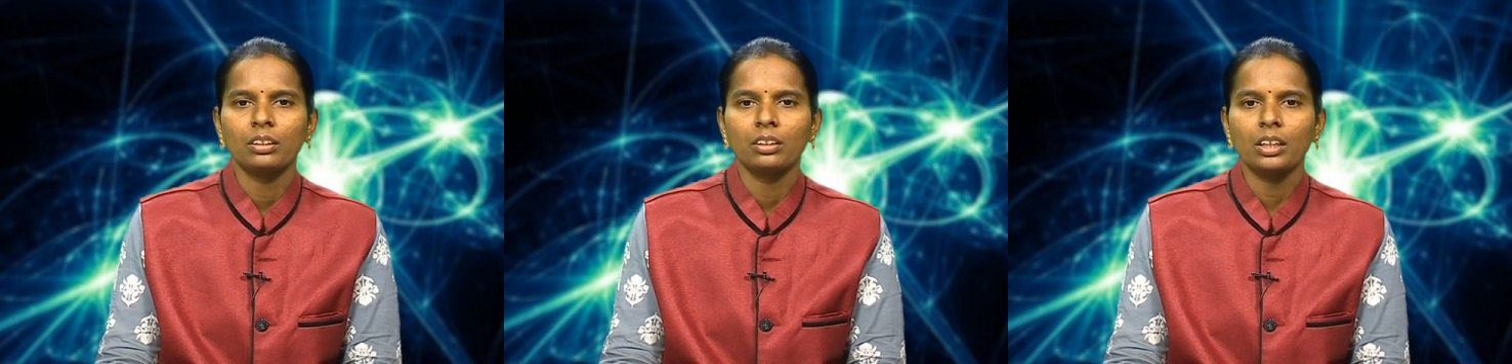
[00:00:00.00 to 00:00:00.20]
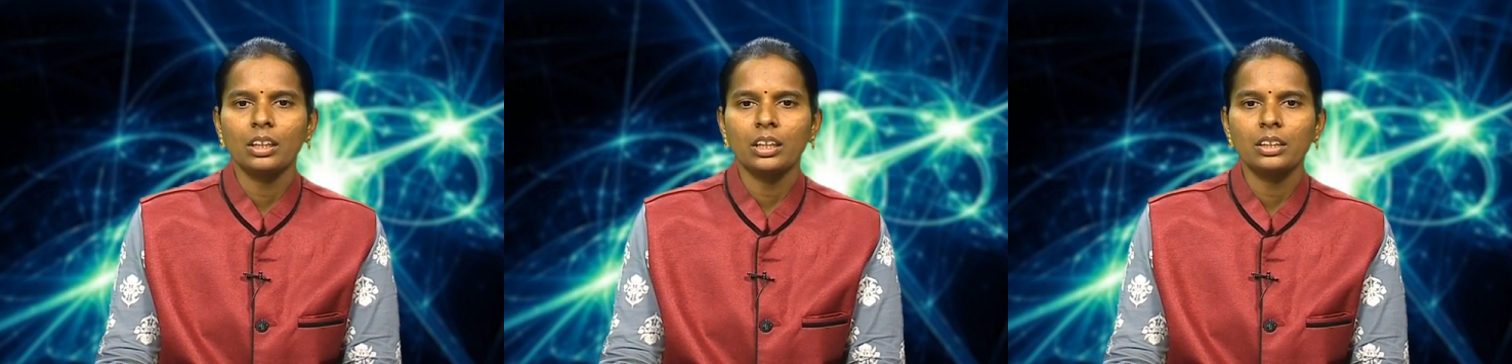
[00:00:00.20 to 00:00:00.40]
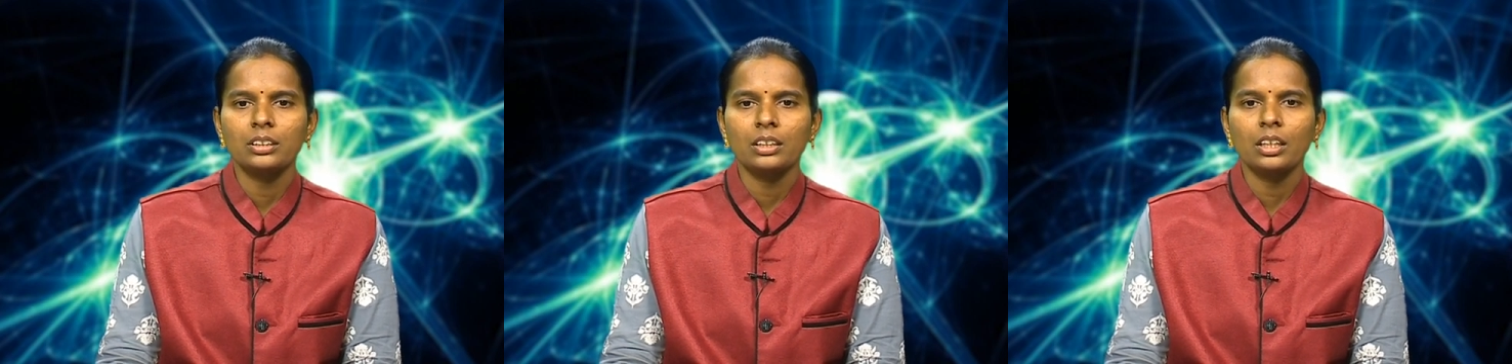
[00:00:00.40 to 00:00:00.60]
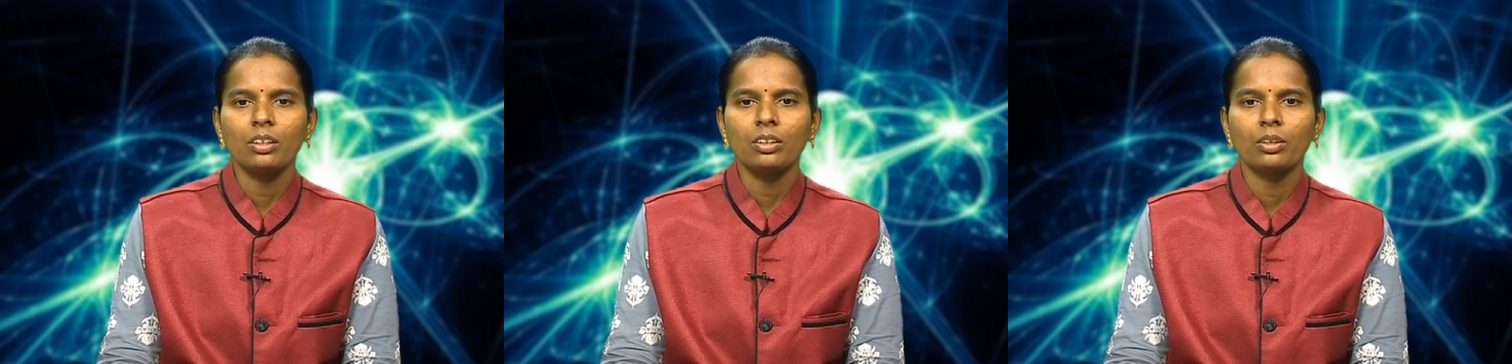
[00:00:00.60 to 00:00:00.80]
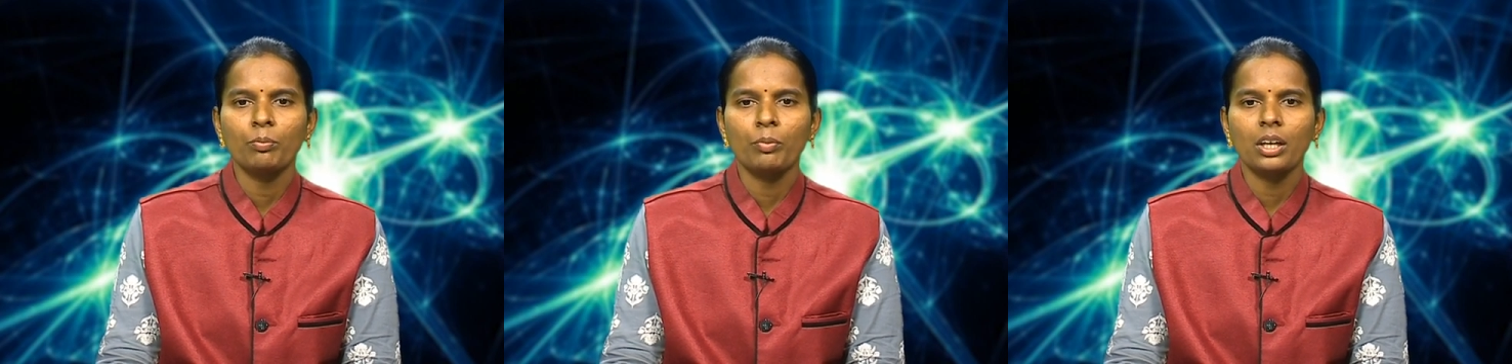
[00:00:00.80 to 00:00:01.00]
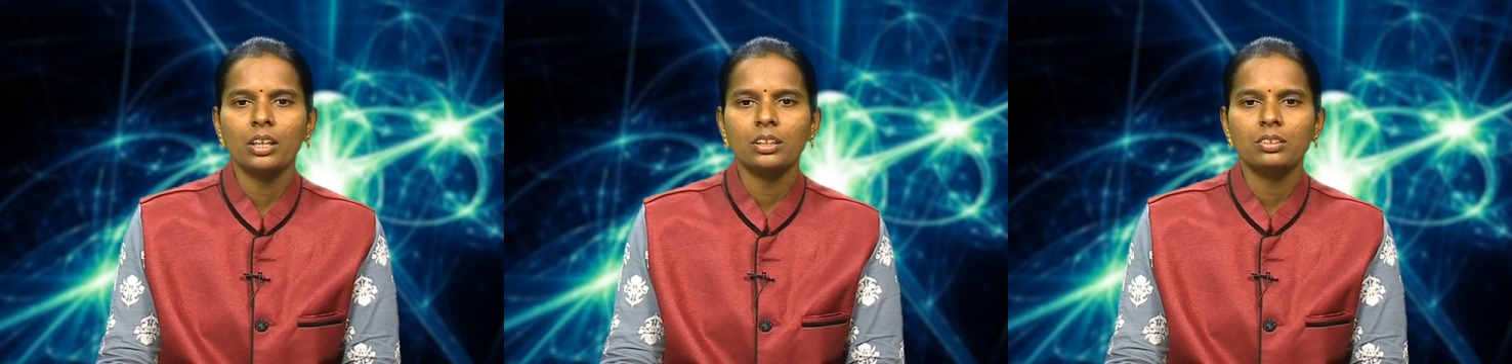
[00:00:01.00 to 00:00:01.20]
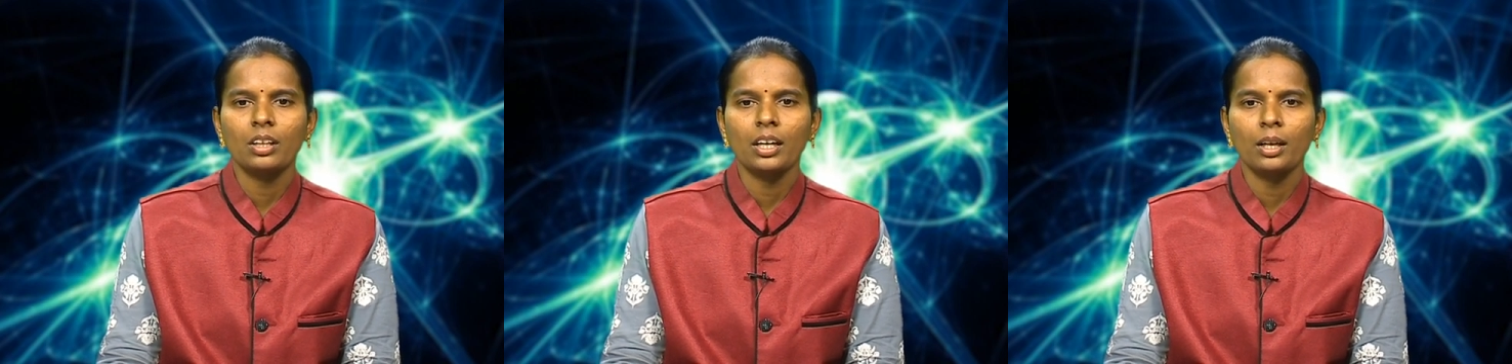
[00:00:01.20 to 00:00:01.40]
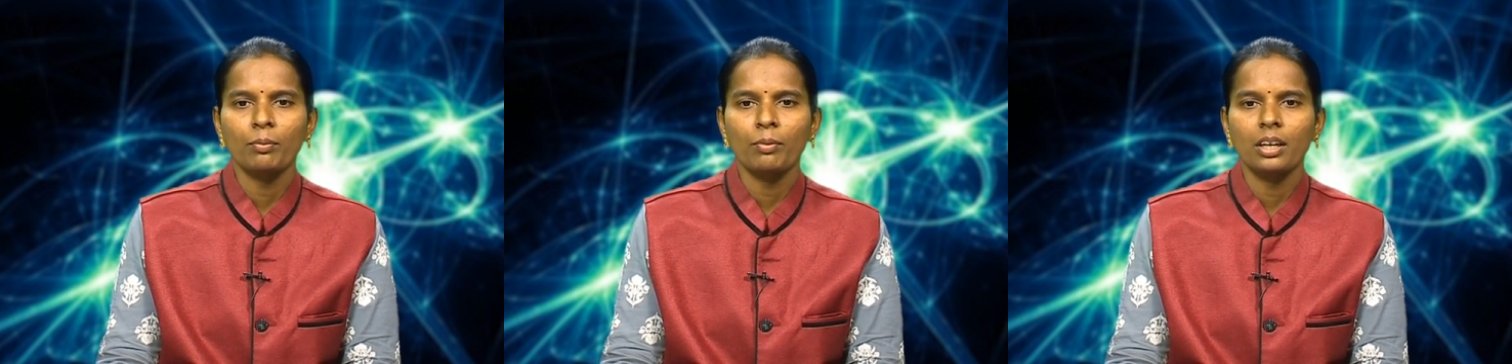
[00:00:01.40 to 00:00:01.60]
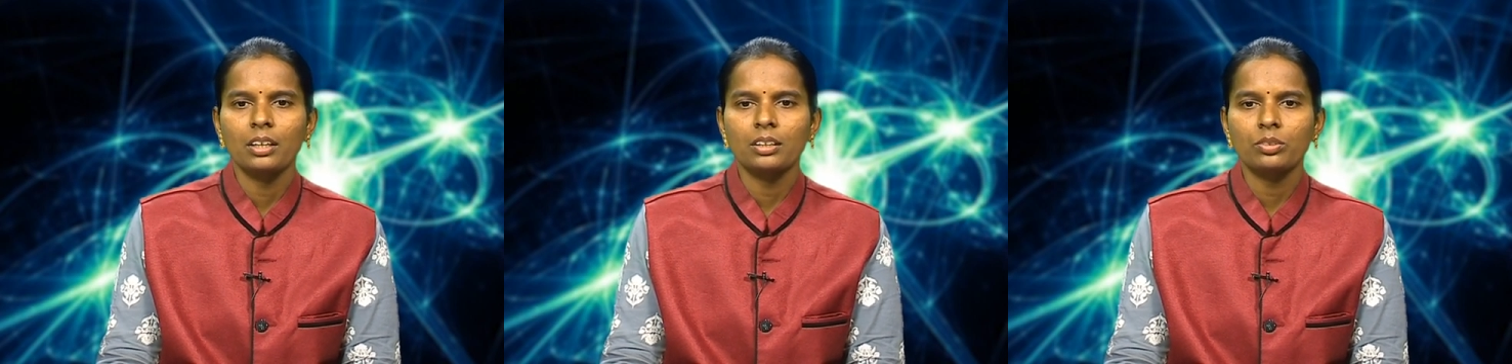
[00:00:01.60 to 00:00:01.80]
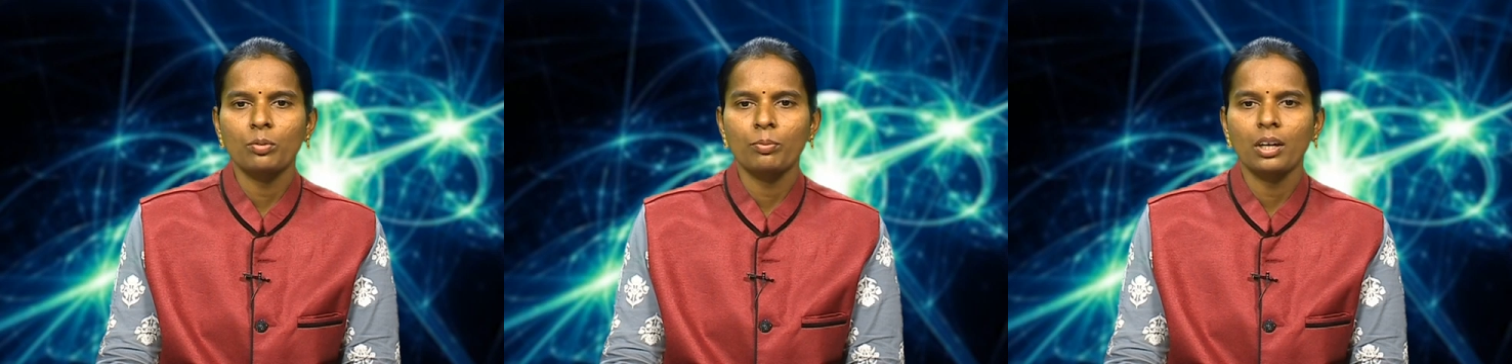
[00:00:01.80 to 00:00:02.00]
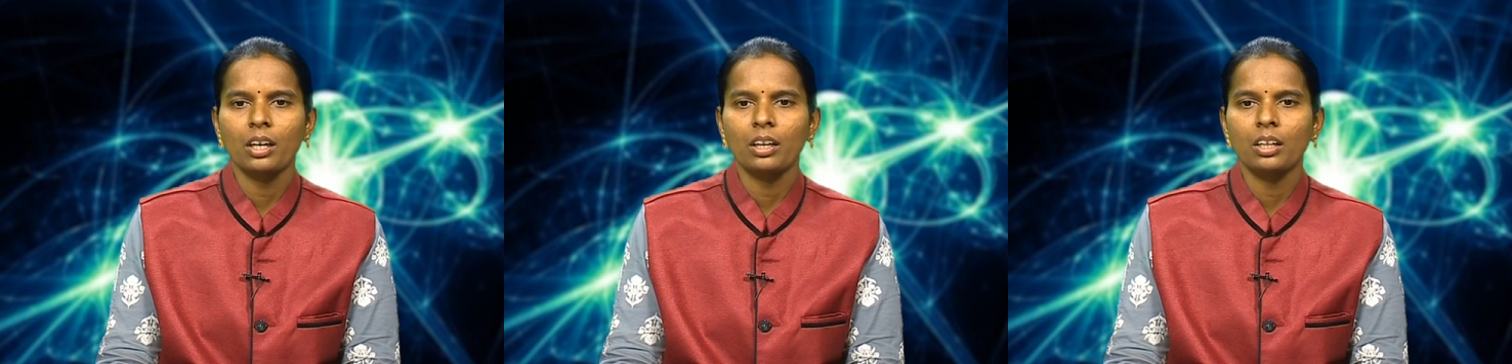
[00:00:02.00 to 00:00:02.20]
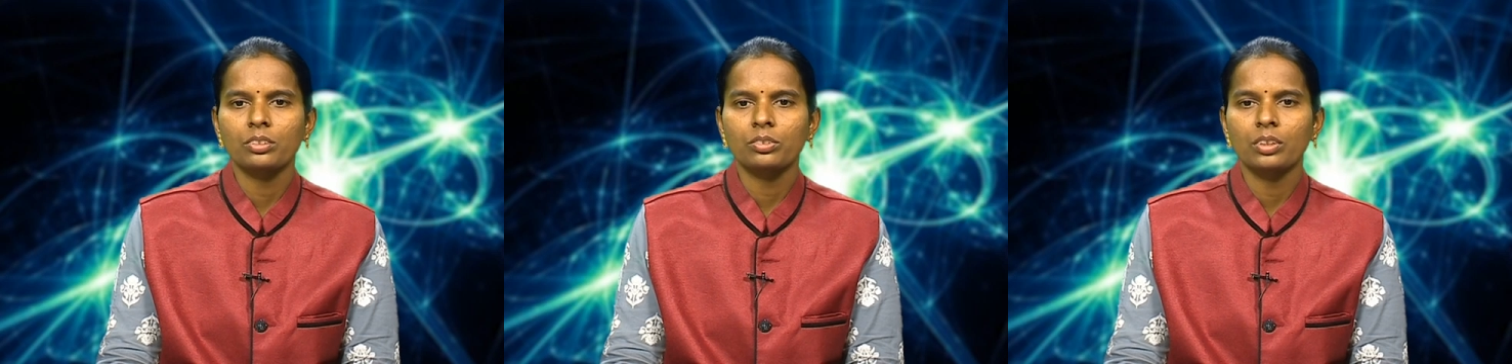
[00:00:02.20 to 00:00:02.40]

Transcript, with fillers: that is the omega square minus omega naught